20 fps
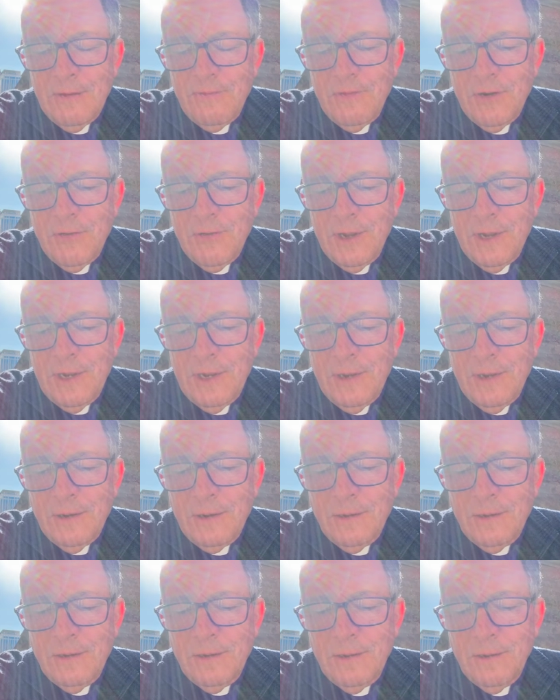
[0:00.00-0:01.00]

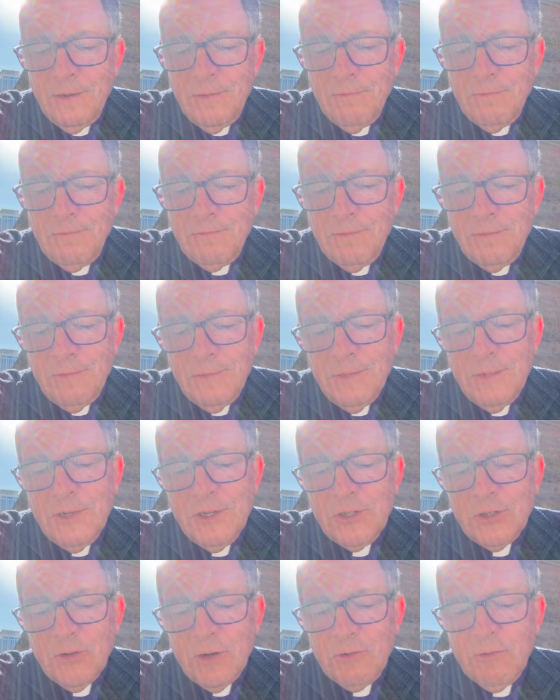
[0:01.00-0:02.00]
very
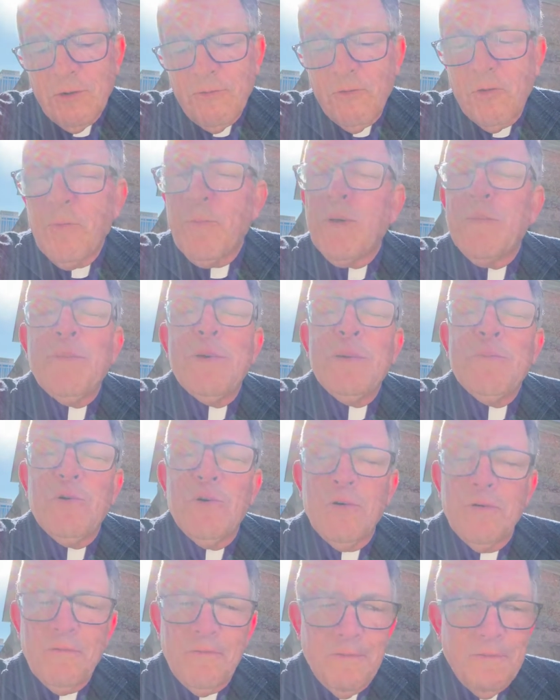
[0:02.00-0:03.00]
destructive group of
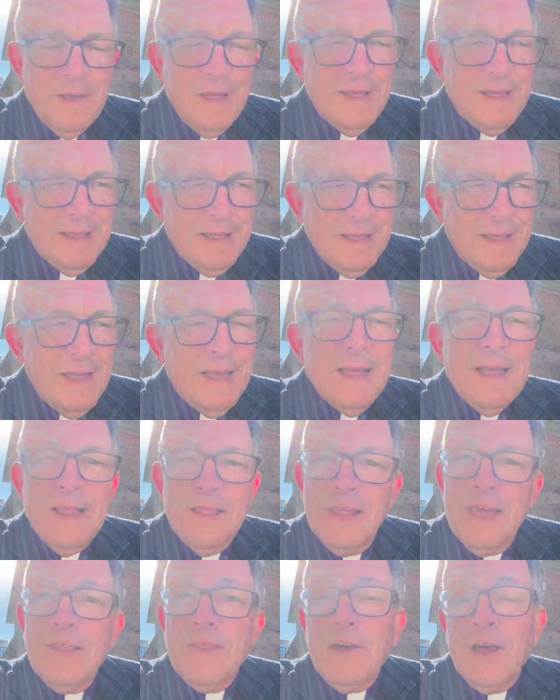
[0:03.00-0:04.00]
people,
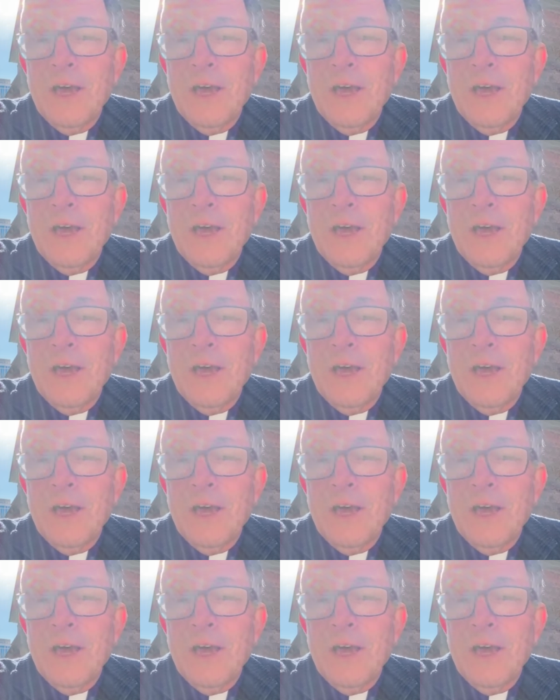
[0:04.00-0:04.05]
we